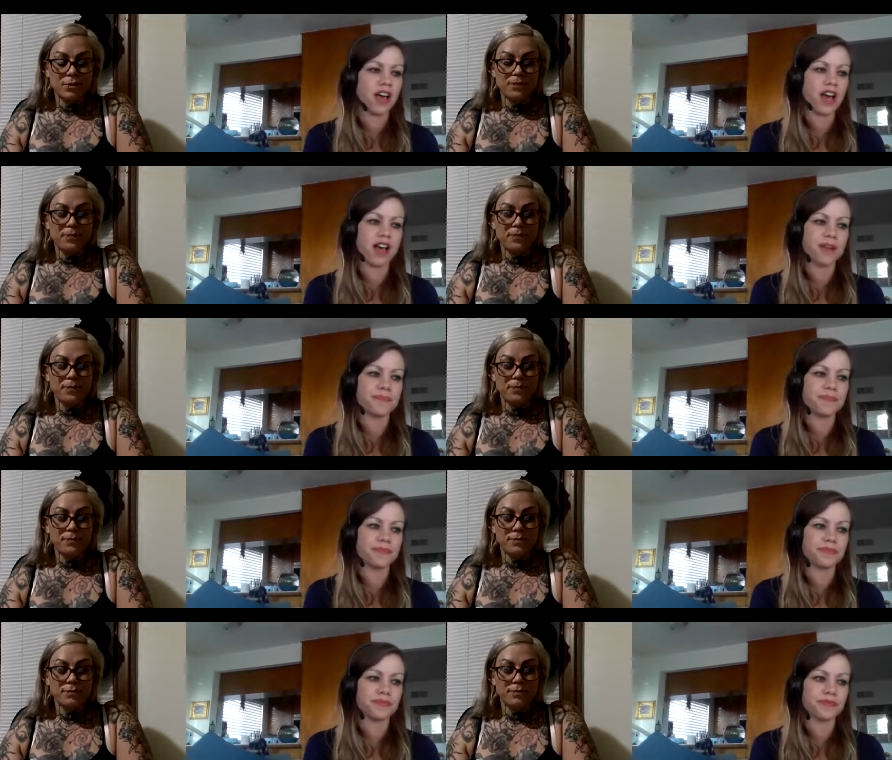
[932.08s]
Speaker 1: um,
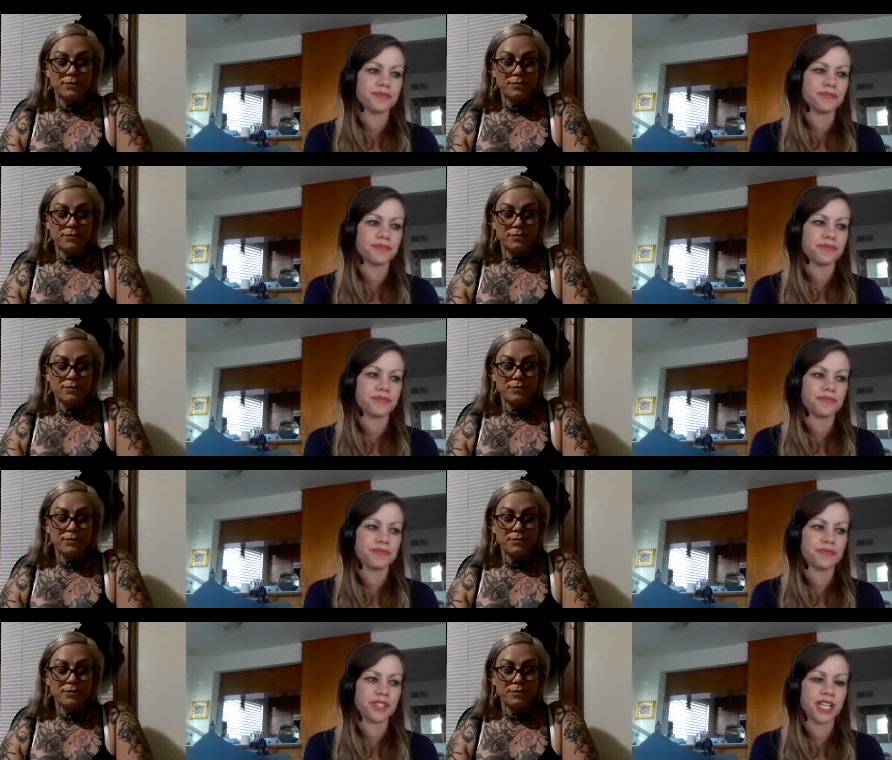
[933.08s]

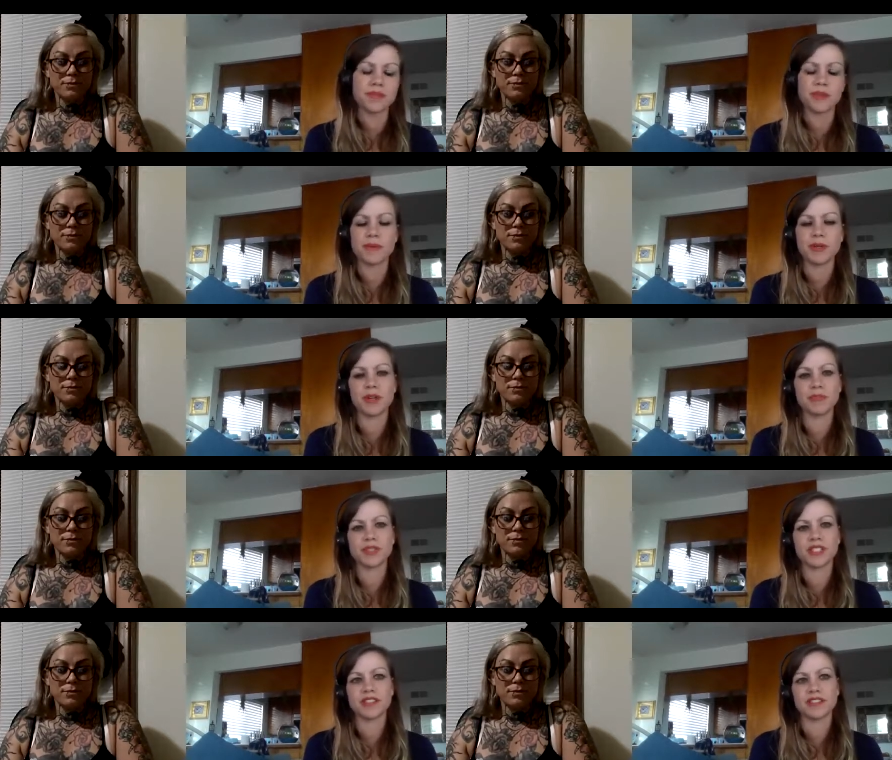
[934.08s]
get some gummy
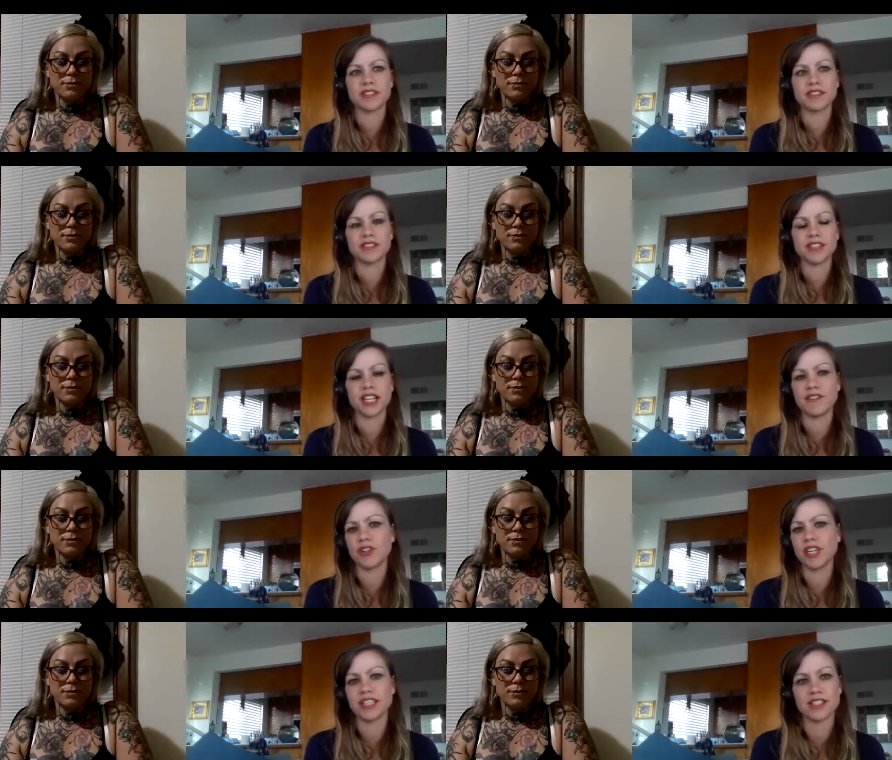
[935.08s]
worms, and have your
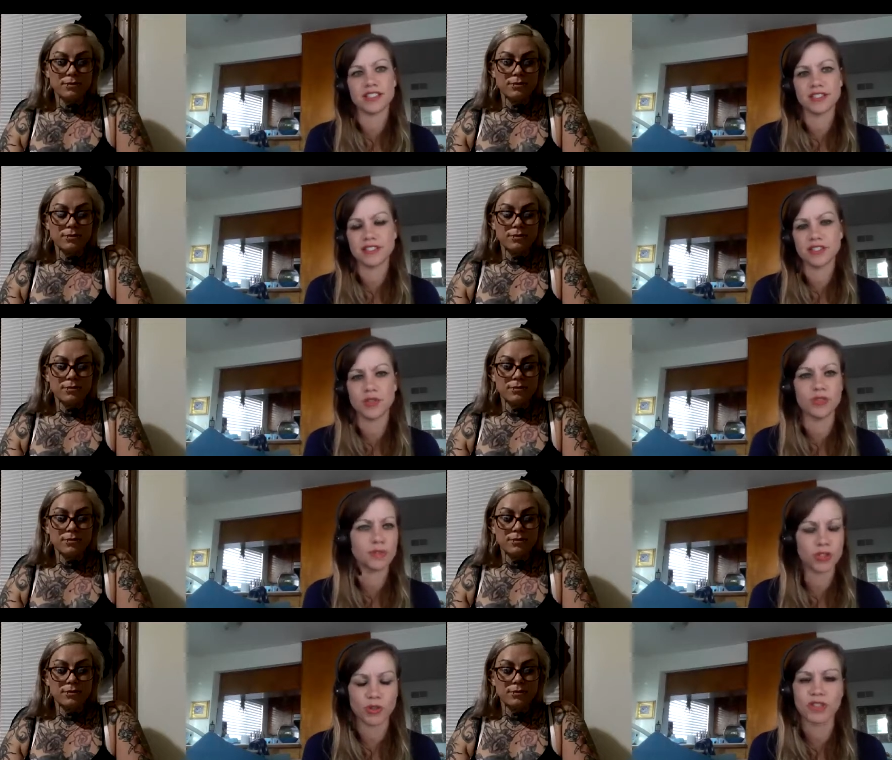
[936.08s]
kids do
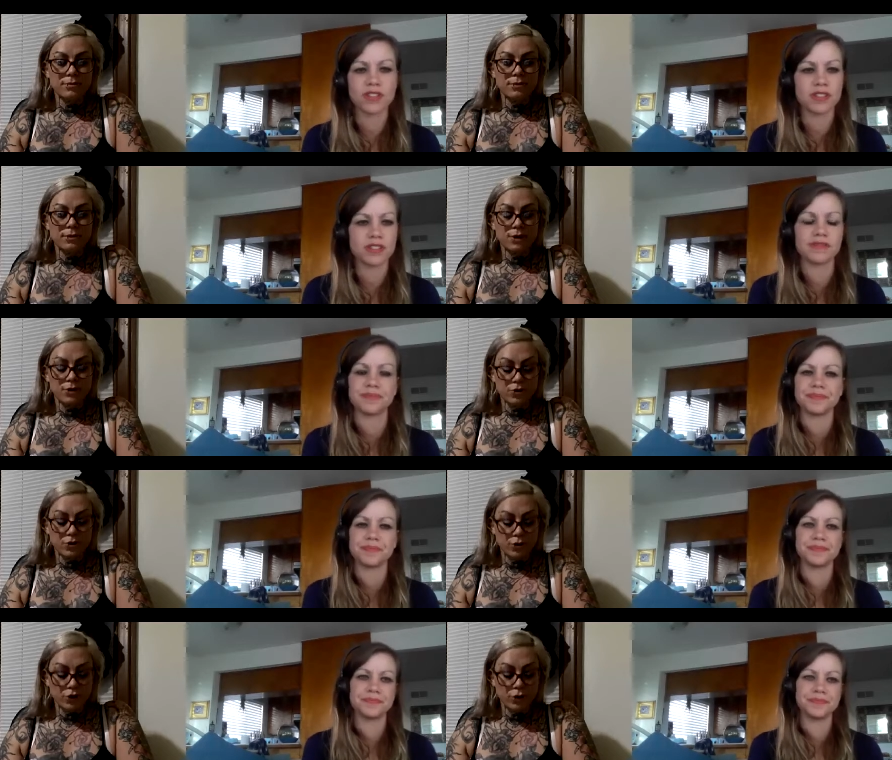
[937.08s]
some chores.
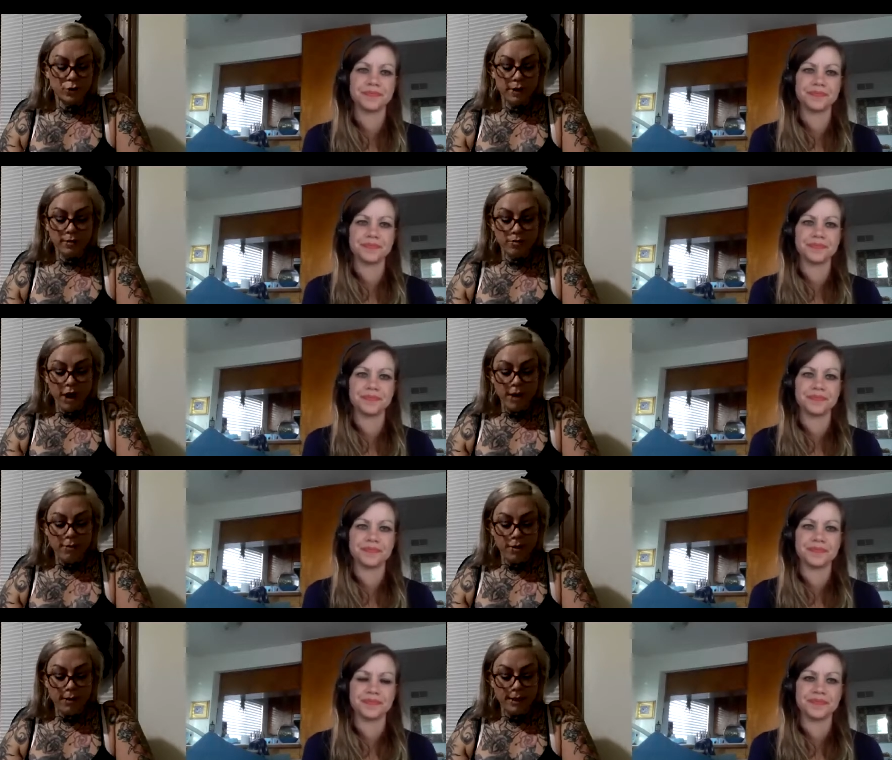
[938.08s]
Speaker 2: So, should we bribe
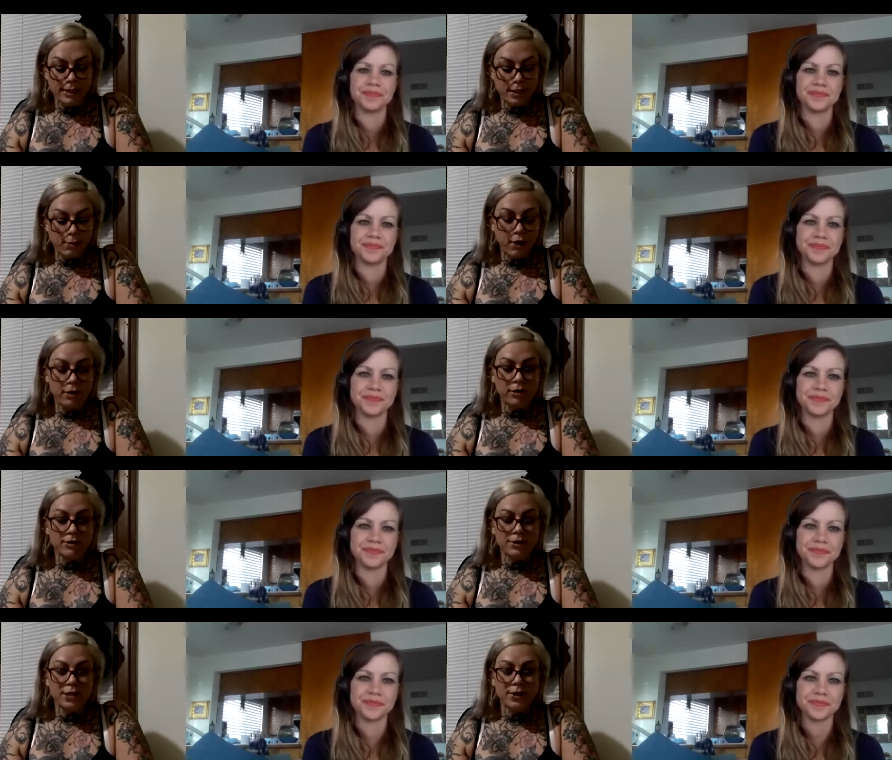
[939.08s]
romantic
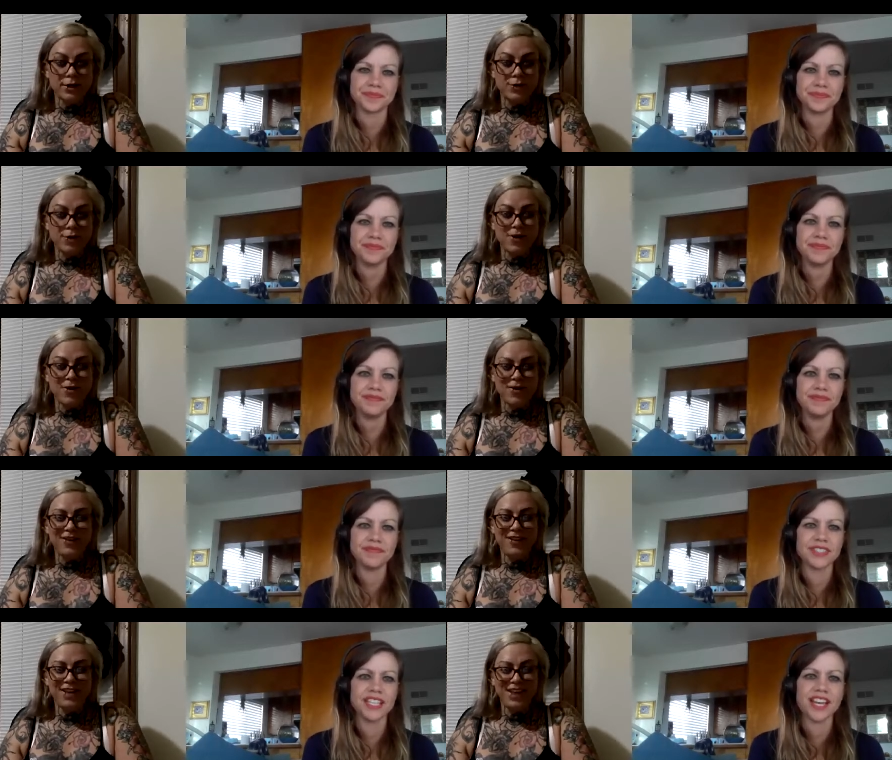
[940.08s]
partners then as well?
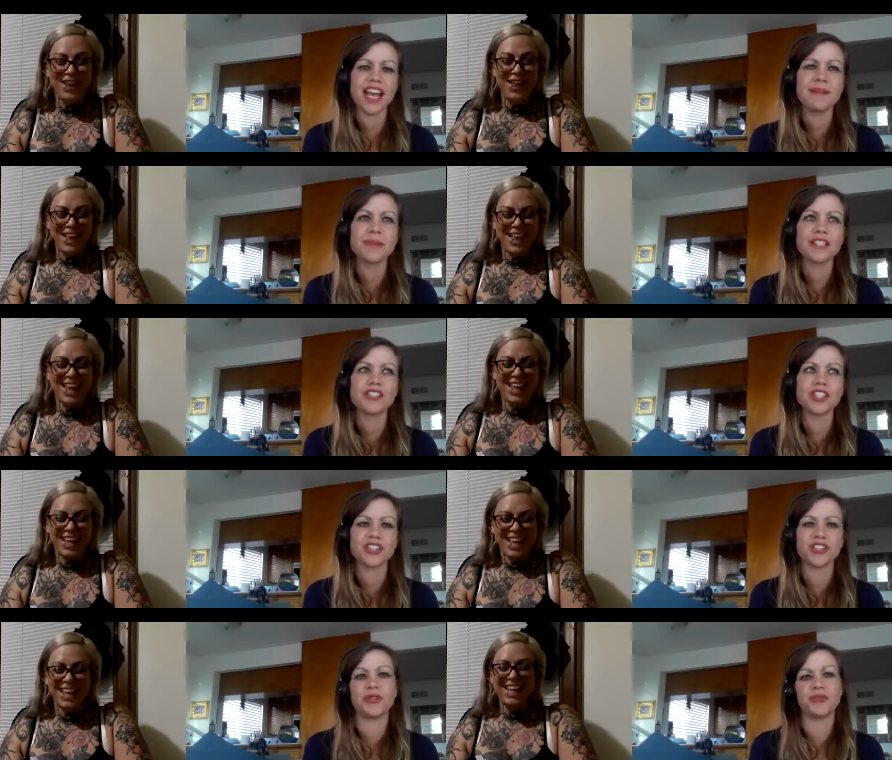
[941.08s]

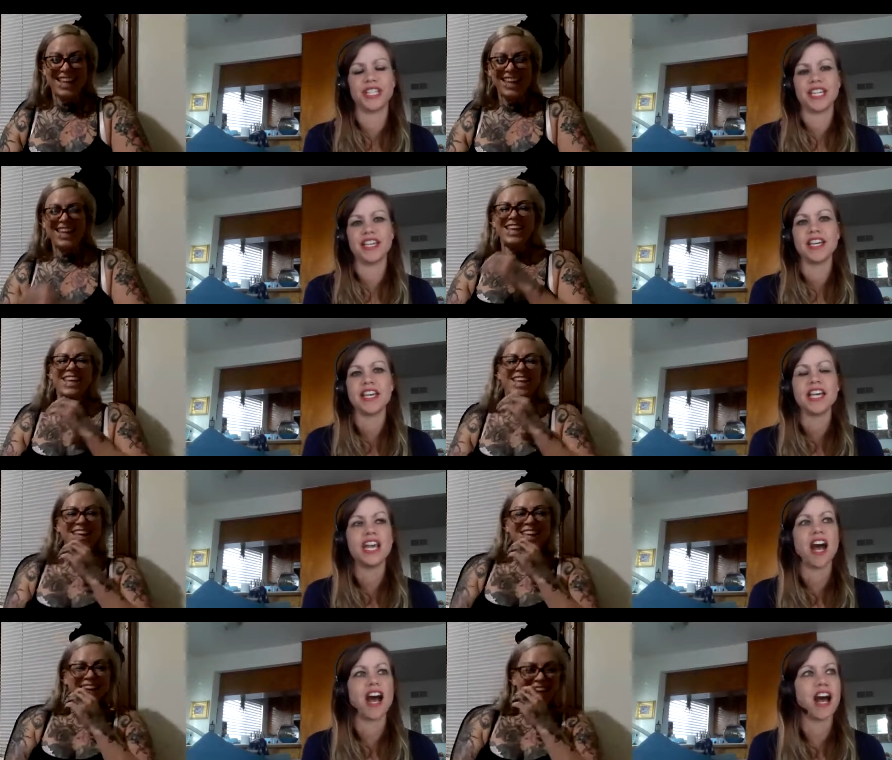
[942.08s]
Speaker 1: Absolutely.
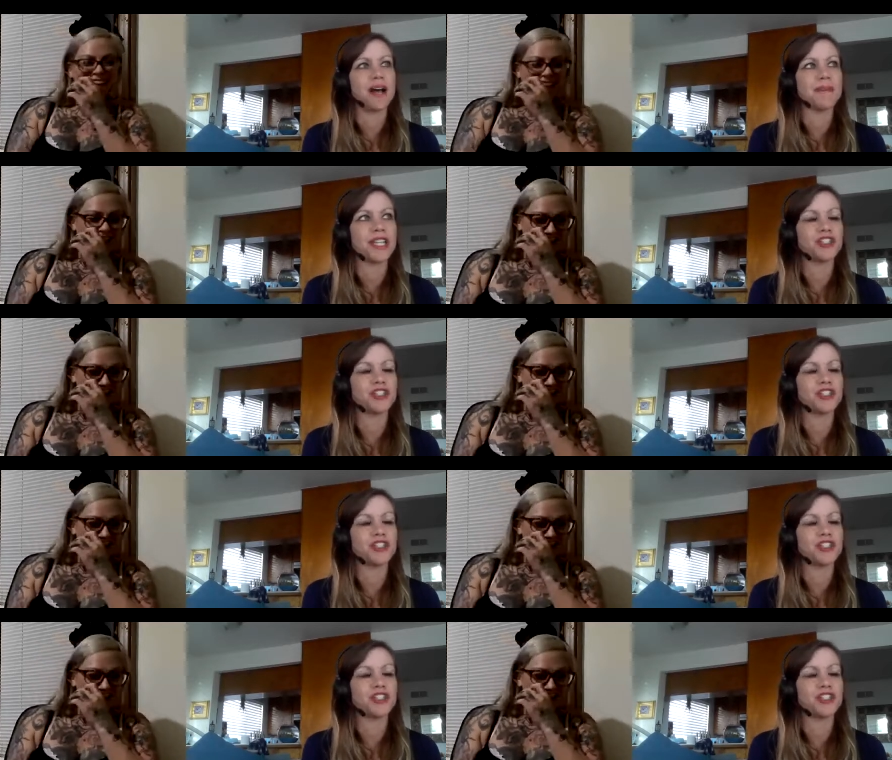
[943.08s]
Um, it